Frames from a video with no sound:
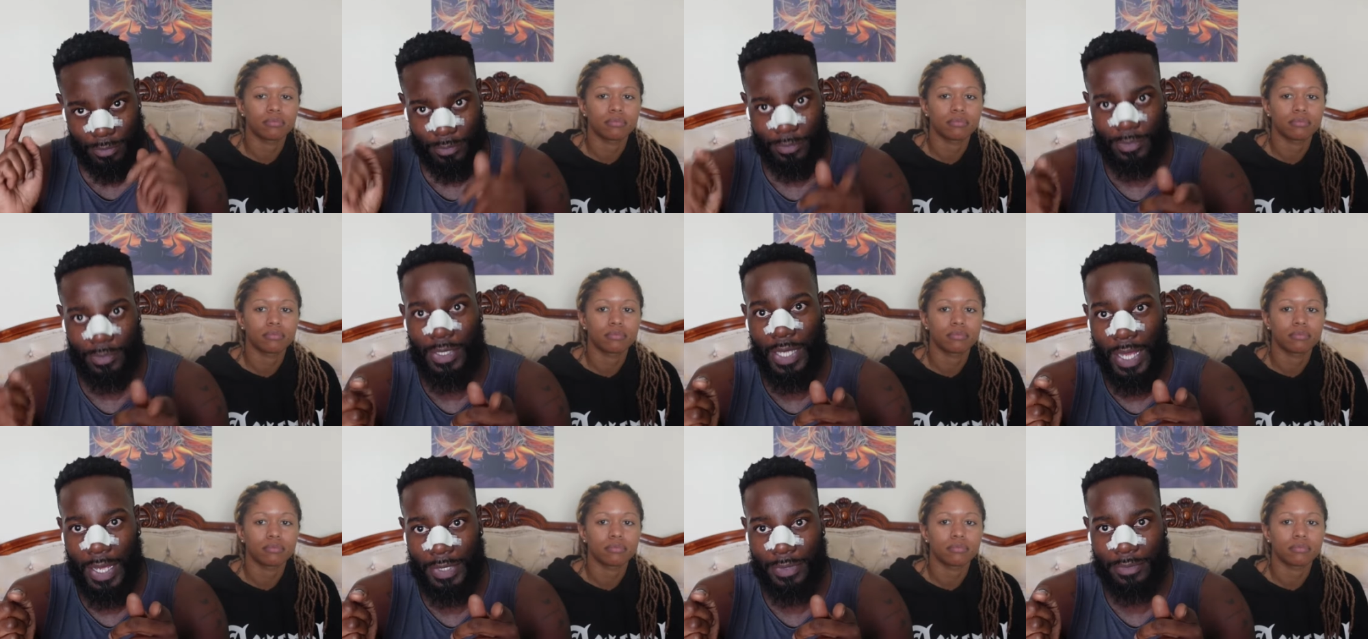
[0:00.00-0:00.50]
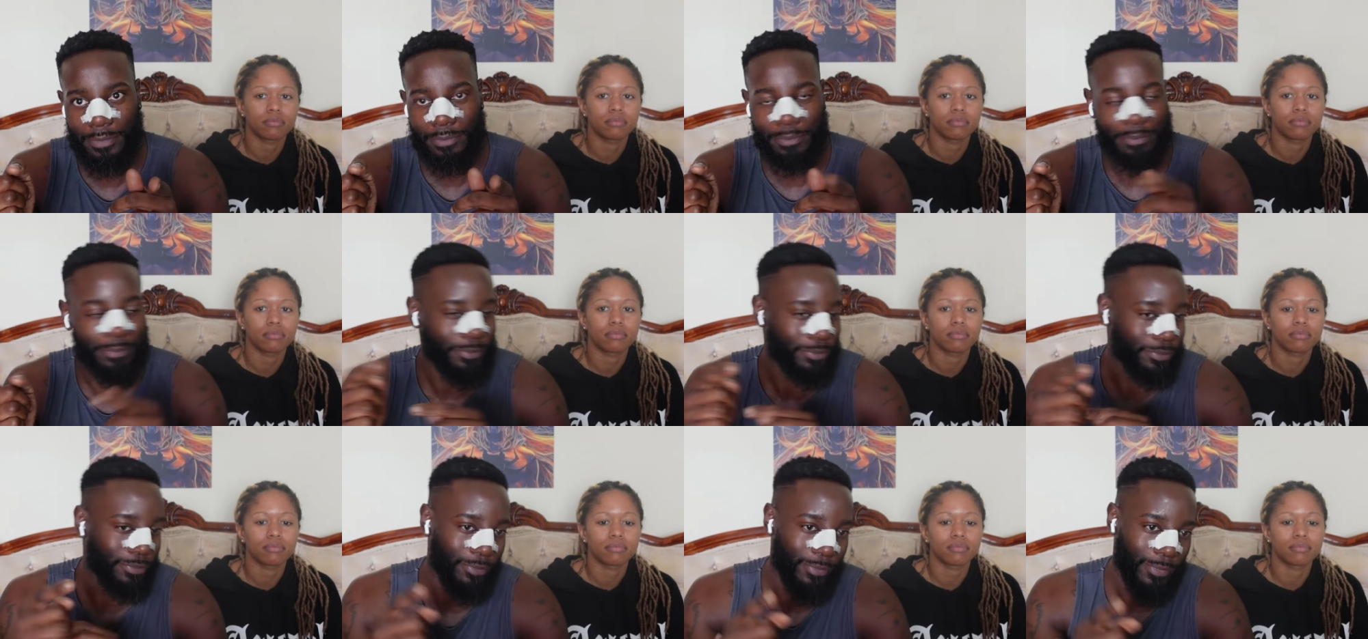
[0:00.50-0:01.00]
Speaker 1: All
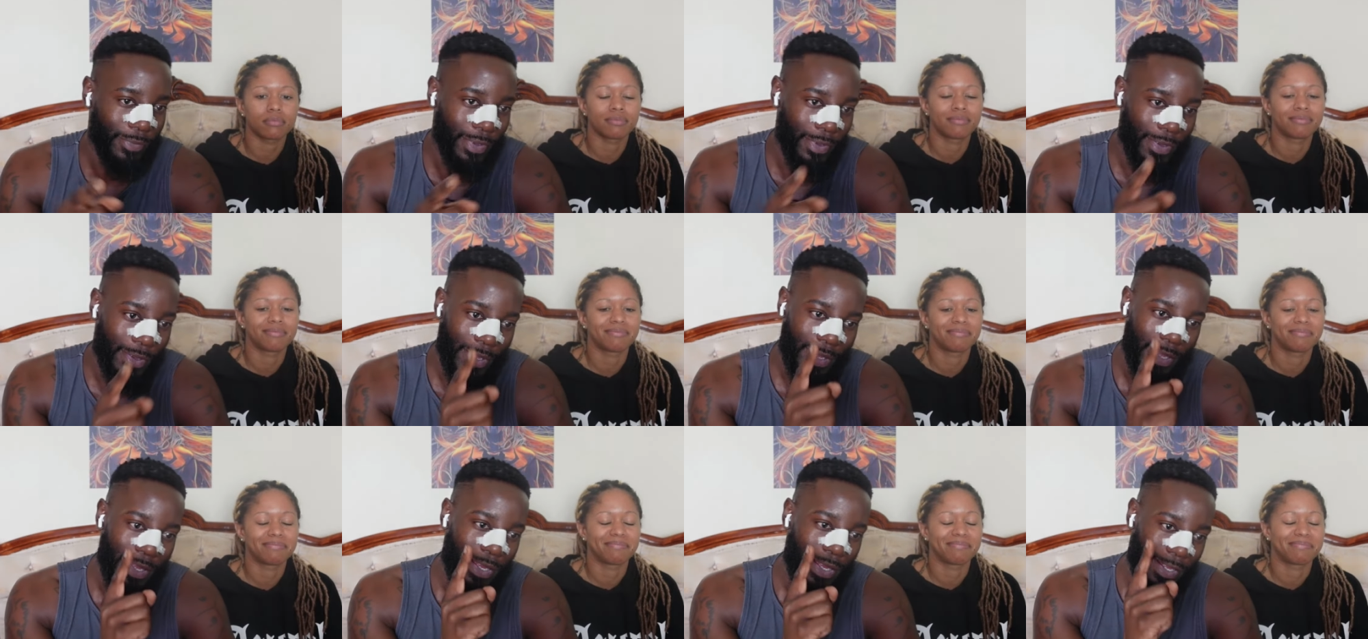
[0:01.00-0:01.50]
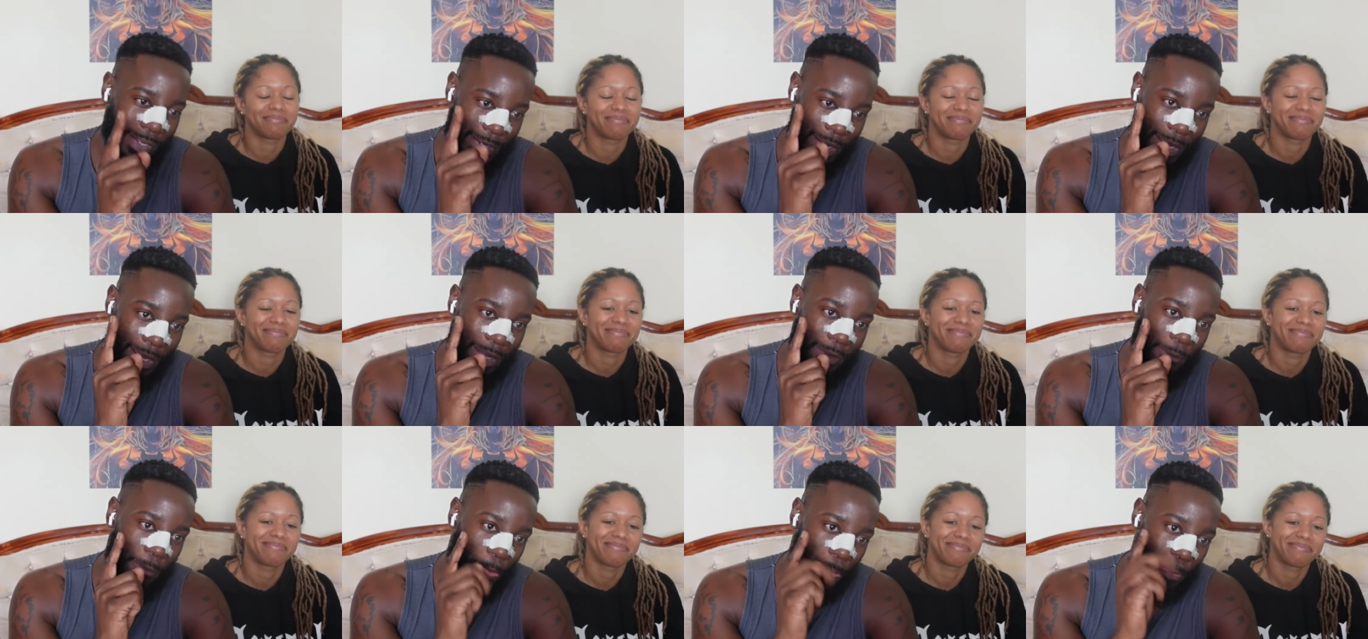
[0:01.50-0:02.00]
right.
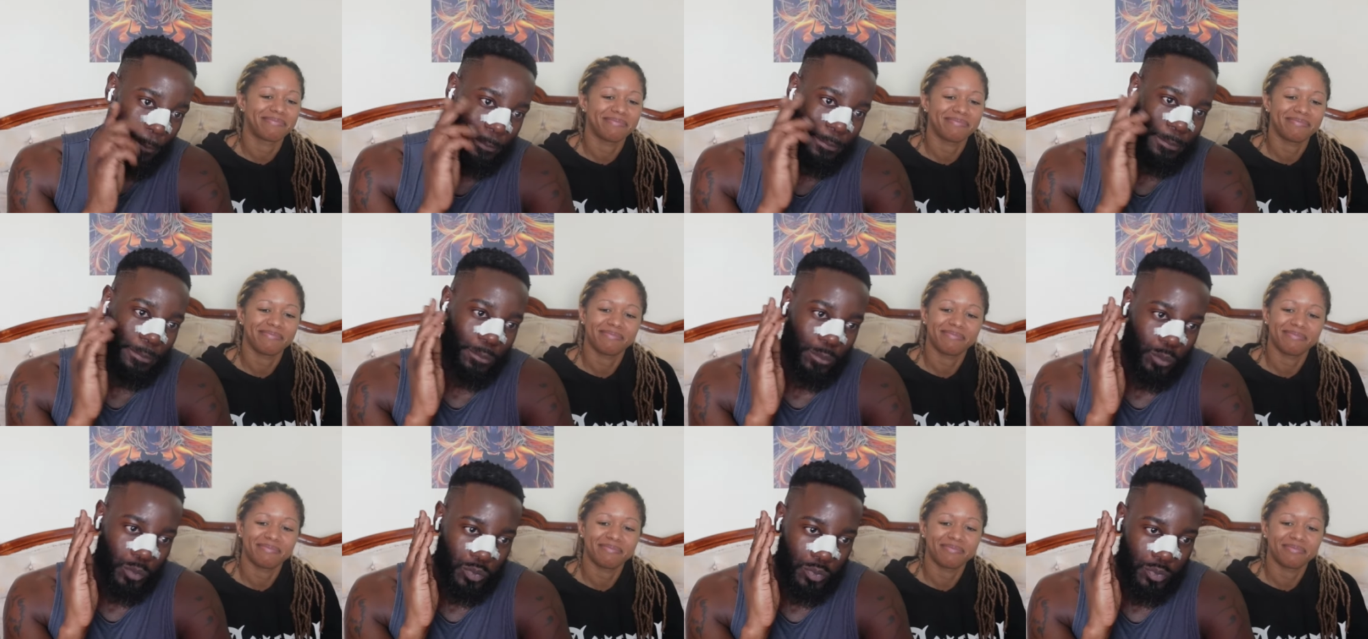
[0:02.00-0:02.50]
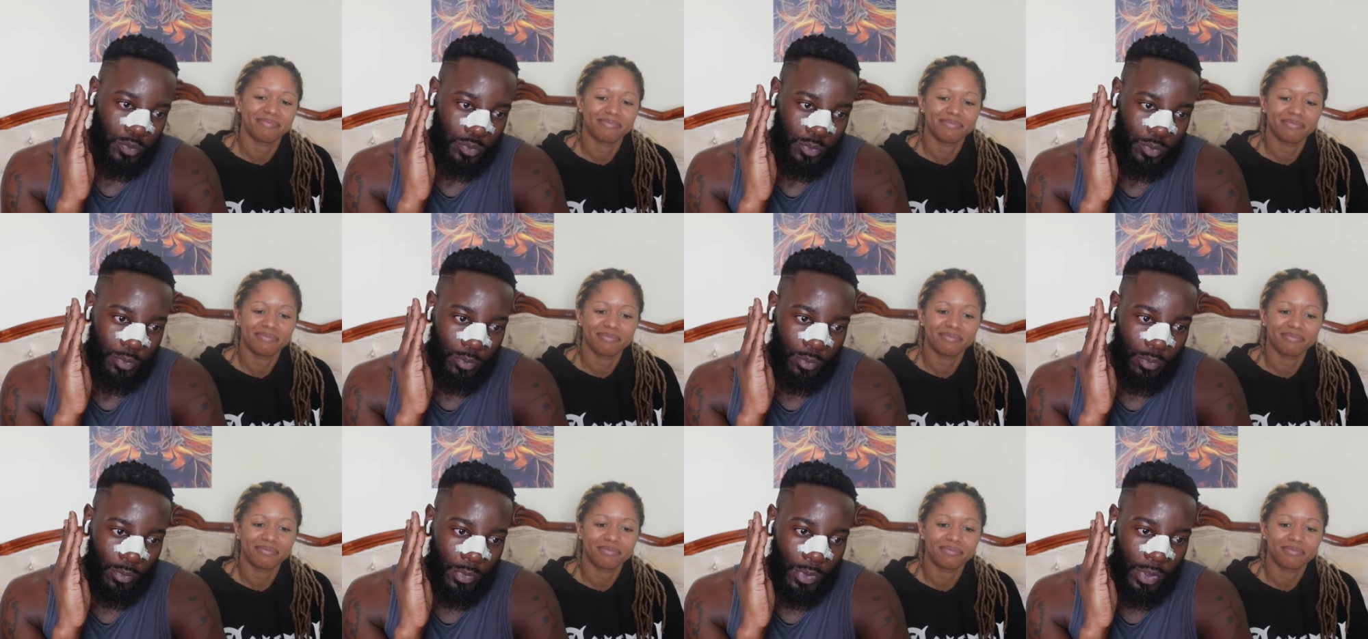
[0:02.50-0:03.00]
Now,
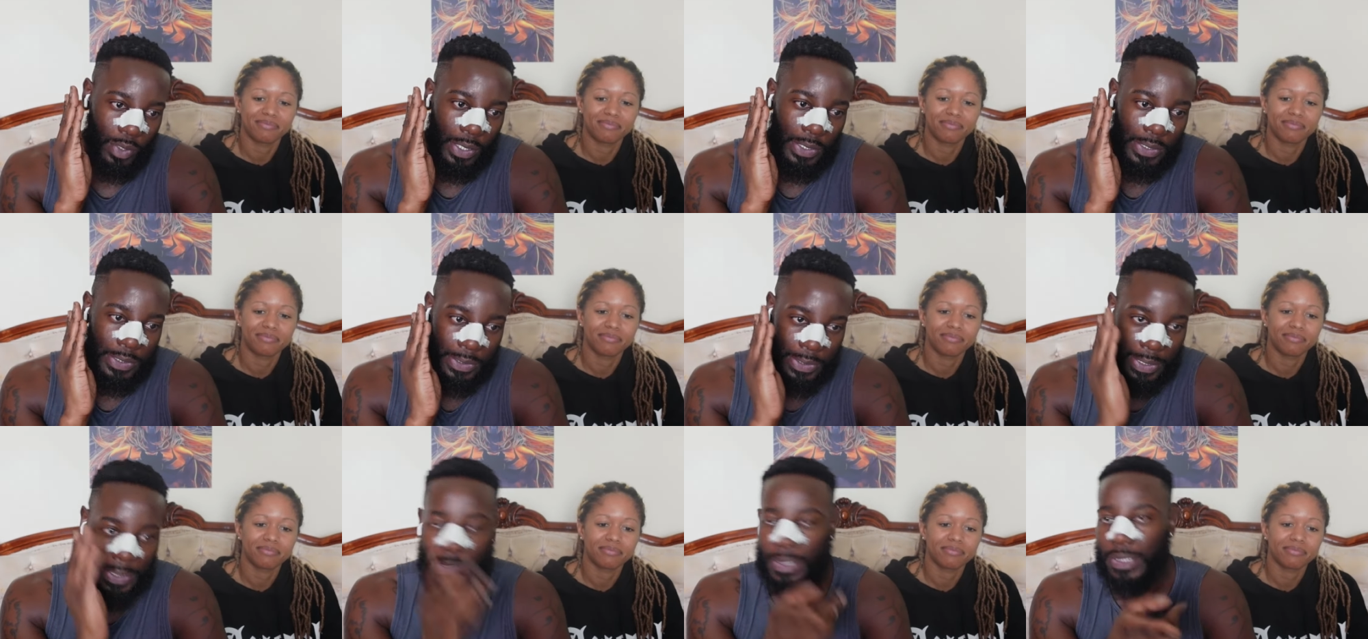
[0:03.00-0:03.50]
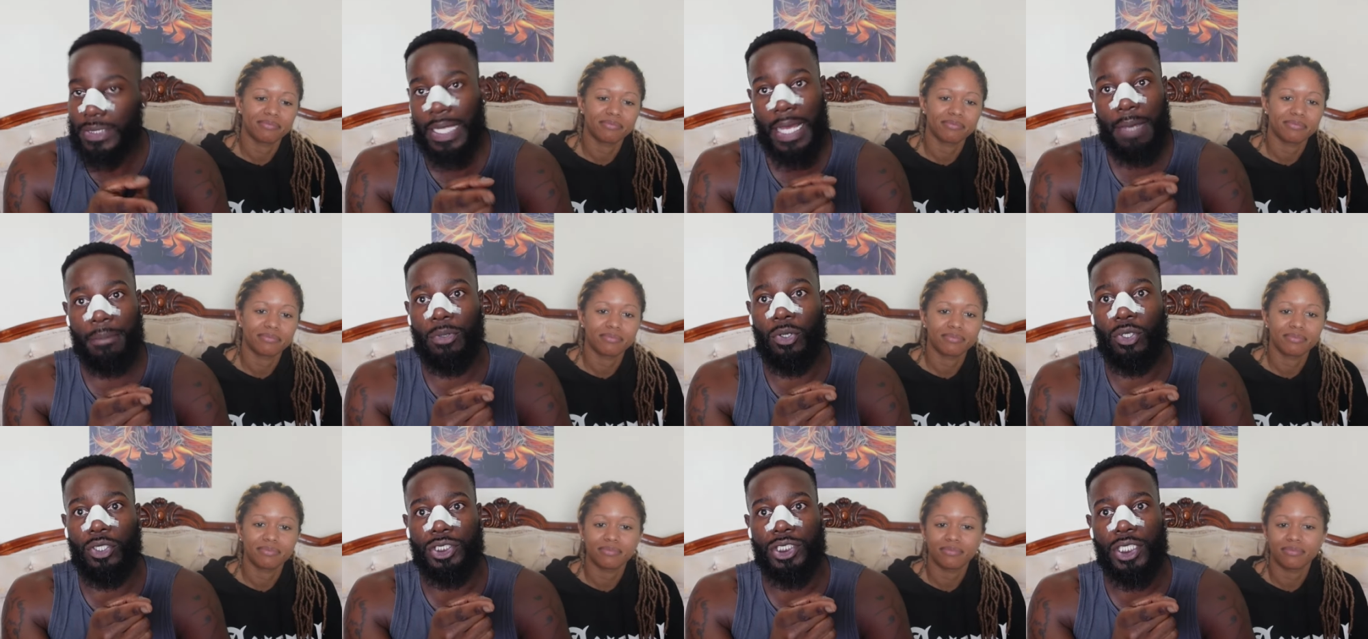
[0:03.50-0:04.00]
this is that
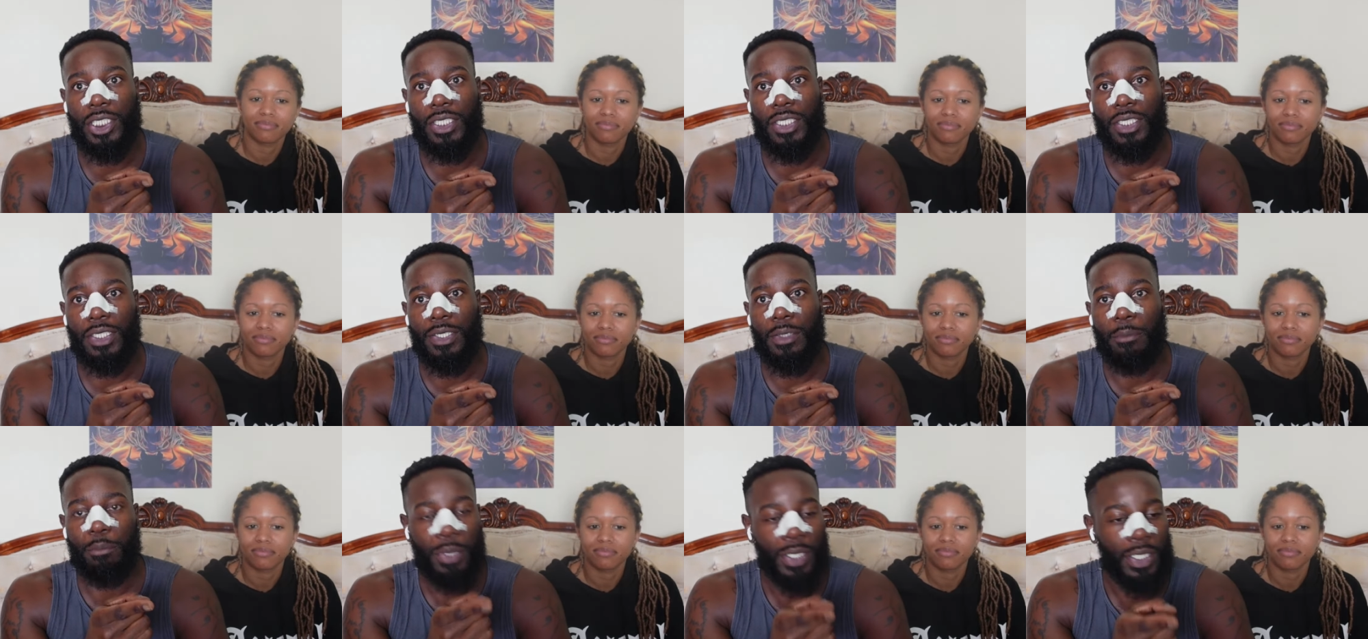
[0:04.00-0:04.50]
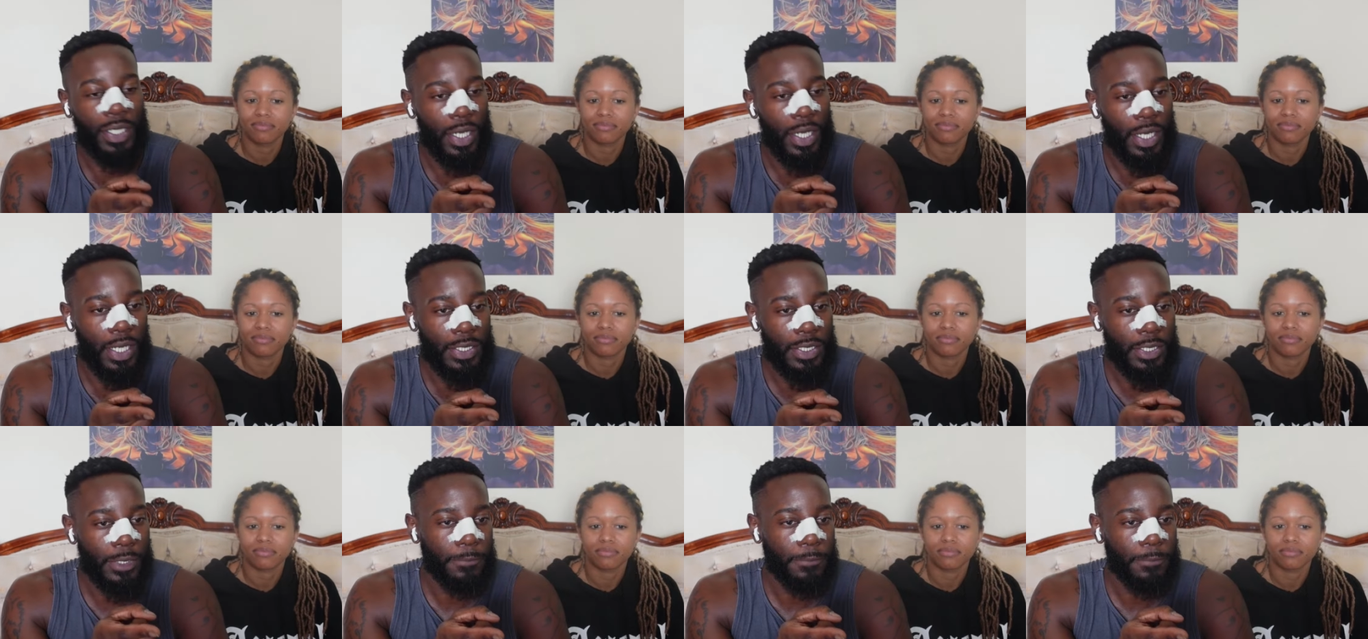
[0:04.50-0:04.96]
bullshit. Because